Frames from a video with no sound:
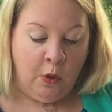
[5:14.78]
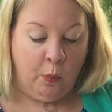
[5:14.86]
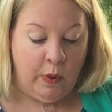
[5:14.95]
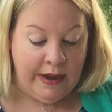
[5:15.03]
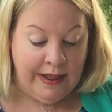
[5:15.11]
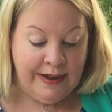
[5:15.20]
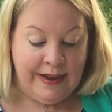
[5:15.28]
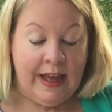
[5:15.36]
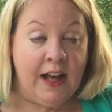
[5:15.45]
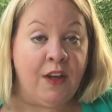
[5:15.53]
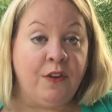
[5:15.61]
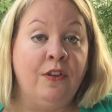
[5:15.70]
When in
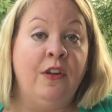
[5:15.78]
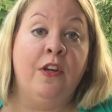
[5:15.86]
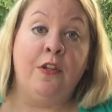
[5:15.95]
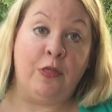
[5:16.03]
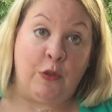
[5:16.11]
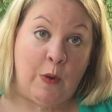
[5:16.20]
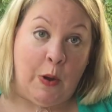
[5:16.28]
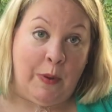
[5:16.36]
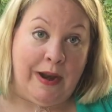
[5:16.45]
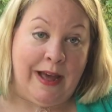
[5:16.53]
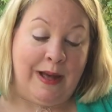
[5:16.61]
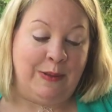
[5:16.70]
doubt, throw
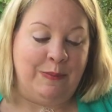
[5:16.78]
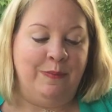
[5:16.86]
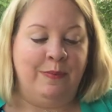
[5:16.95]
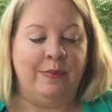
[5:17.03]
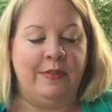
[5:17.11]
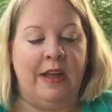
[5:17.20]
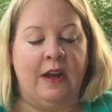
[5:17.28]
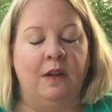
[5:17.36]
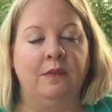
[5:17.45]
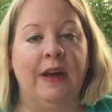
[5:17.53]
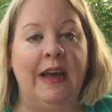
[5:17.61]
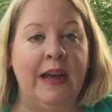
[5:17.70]
it out.
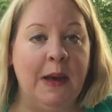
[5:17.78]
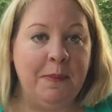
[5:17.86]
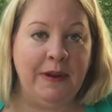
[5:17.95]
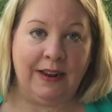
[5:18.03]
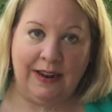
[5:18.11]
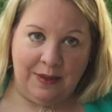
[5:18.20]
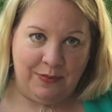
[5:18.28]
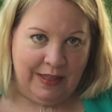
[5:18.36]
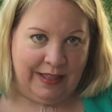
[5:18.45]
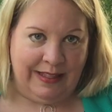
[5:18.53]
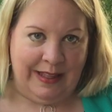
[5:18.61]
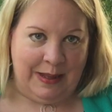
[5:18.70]
Now, I happen to love
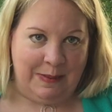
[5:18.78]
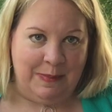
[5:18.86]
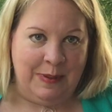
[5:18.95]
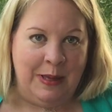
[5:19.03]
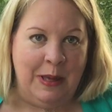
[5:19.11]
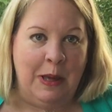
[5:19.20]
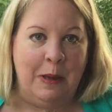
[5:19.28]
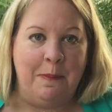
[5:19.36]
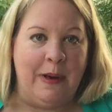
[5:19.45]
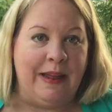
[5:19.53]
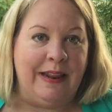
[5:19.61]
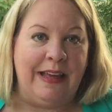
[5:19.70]
this tip,
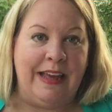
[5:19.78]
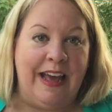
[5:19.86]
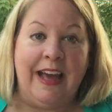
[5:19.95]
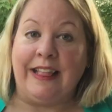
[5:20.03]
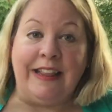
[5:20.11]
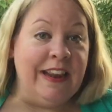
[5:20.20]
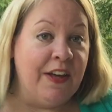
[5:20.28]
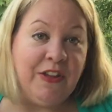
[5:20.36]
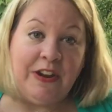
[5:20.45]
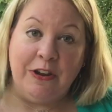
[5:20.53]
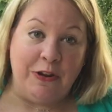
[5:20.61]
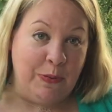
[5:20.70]
but it has
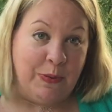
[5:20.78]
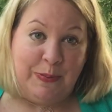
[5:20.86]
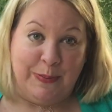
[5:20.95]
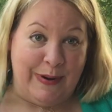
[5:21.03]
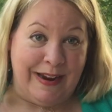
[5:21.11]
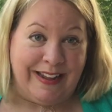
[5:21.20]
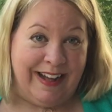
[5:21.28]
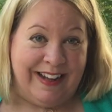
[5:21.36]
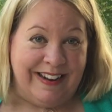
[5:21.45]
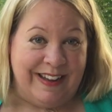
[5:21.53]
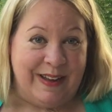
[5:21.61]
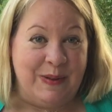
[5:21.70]
nothing to do with Marie
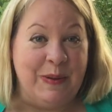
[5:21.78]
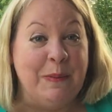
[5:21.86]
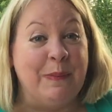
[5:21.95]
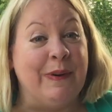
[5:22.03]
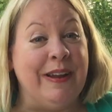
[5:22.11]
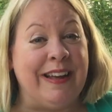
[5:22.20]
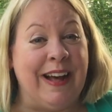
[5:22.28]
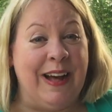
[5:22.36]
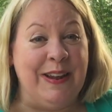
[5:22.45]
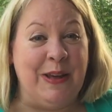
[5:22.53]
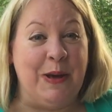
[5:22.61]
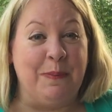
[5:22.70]
Kondo. Marie
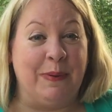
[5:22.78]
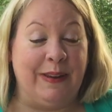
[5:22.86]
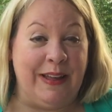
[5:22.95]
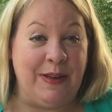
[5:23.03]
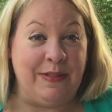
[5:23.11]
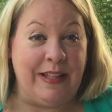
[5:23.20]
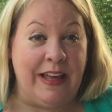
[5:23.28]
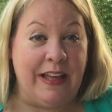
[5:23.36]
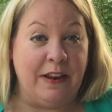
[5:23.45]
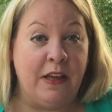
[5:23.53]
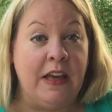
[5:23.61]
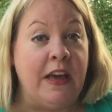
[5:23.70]
Kondo believes
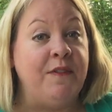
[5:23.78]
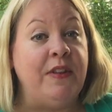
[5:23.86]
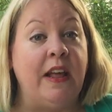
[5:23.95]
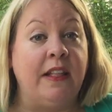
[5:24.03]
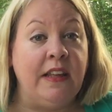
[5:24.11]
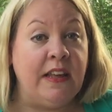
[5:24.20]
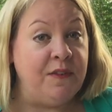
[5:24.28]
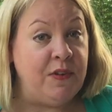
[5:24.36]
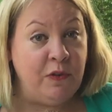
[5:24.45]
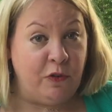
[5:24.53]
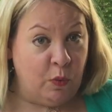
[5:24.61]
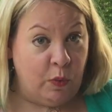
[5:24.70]
that if it doesn't give you
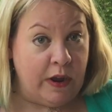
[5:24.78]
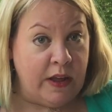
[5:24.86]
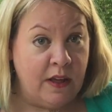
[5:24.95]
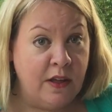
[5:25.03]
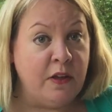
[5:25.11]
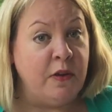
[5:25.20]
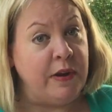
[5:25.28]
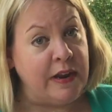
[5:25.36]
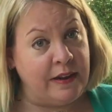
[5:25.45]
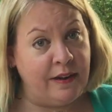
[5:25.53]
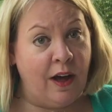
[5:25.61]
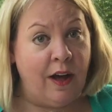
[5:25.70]
joy, you need
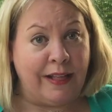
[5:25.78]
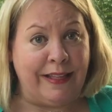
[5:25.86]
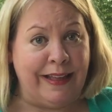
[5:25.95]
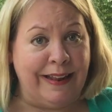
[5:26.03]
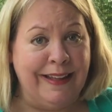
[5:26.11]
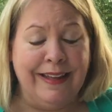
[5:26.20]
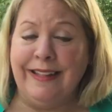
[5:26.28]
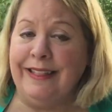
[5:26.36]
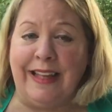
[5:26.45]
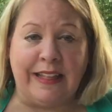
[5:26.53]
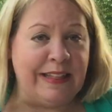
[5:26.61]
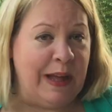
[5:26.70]
to toss it.
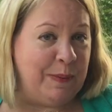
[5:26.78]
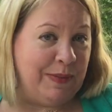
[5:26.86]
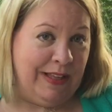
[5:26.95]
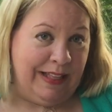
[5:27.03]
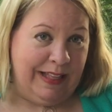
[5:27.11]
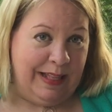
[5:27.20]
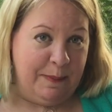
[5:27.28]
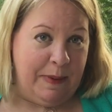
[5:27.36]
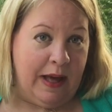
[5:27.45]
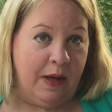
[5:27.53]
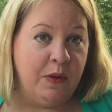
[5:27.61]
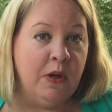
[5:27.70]
That's not what this is
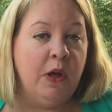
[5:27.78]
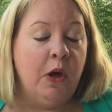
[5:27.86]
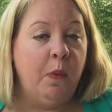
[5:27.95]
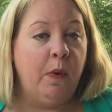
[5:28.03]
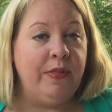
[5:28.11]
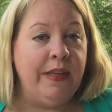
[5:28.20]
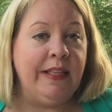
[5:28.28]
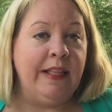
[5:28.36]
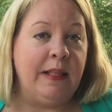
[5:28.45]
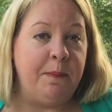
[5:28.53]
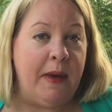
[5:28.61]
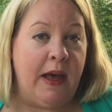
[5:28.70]
about. What this
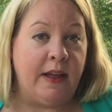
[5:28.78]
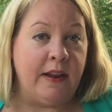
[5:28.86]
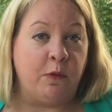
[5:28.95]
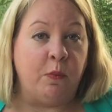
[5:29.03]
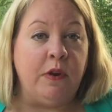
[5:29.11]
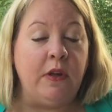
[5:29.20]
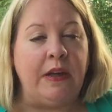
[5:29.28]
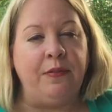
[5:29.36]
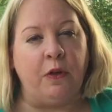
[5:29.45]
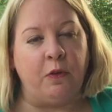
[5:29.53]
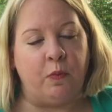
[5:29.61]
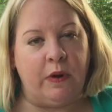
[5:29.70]
is about is when you get
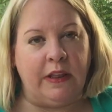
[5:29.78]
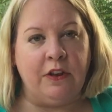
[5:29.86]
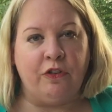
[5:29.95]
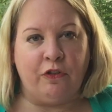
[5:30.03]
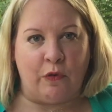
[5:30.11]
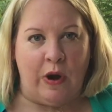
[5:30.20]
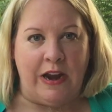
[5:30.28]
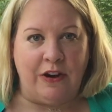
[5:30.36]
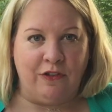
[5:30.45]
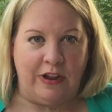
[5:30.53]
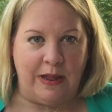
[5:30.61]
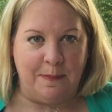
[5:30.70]
those really
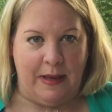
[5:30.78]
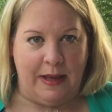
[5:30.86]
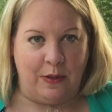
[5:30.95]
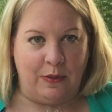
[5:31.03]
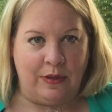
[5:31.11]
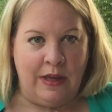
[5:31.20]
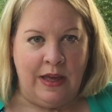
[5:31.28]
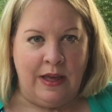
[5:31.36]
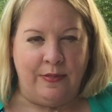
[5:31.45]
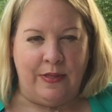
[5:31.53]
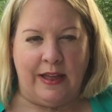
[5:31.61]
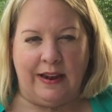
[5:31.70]
strange emails
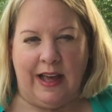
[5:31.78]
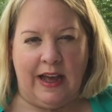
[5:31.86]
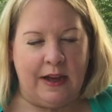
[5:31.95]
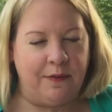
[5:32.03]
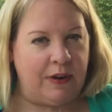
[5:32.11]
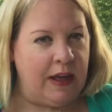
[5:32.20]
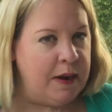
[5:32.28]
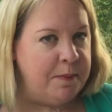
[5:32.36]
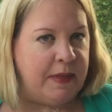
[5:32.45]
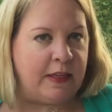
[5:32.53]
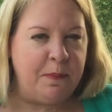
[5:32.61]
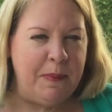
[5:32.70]
that have a lot of
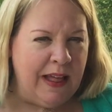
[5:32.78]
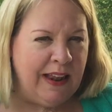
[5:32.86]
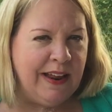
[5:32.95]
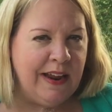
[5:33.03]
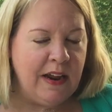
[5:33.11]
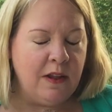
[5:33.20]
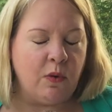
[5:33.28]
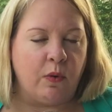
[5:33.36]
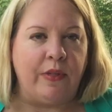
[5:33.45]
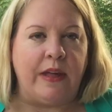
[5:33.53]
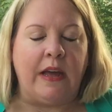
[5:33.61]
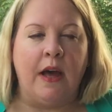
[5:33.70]
misspellings, or
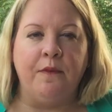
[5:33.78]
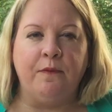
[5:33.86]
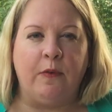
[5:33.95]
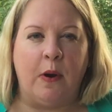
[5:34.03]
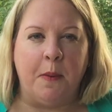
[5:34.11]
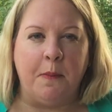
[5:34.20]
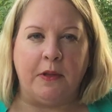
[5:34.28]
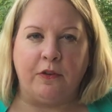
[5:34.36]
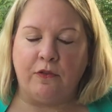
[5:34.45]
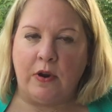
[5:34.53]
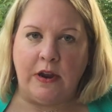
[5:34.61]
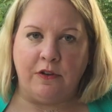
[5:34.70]
they come from a
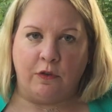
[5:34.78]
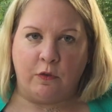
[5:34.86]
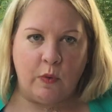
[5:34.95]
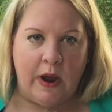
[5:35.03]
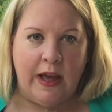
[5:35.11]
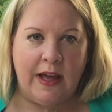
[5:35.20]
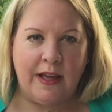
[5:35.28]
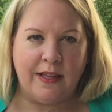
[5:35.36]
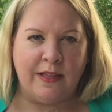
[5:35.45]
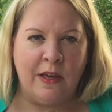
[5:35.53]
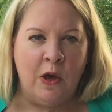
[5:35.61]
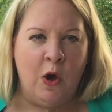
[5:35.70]
strange
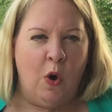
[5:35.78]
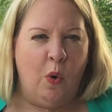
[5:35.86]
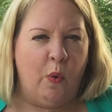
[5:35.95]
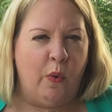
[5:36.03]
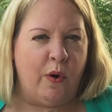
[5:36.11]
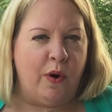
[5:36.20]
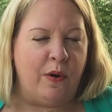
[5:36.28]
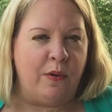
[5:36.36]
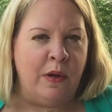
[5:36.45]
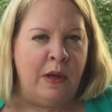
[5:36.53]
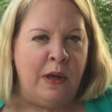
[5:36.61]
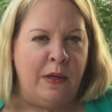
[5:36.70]
address, or
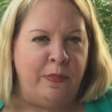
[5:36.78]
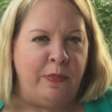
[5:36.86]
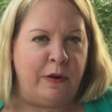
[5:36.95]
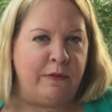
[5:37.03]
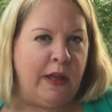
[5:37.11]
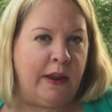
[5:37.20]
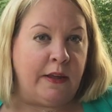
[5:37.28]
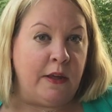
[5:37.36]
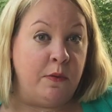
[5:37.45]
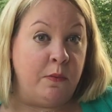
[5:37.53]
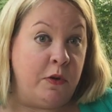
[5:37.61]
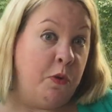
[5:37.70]
they're telling
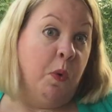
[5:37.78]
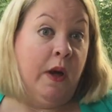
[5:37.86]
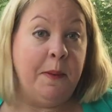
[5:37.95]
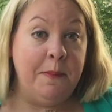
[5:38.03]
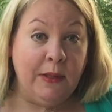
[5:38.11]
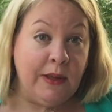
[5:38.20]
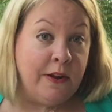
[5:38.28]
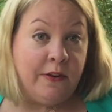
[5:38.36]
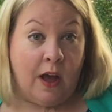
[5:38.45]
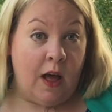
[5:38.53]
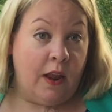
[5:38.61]
you, you want $1 million,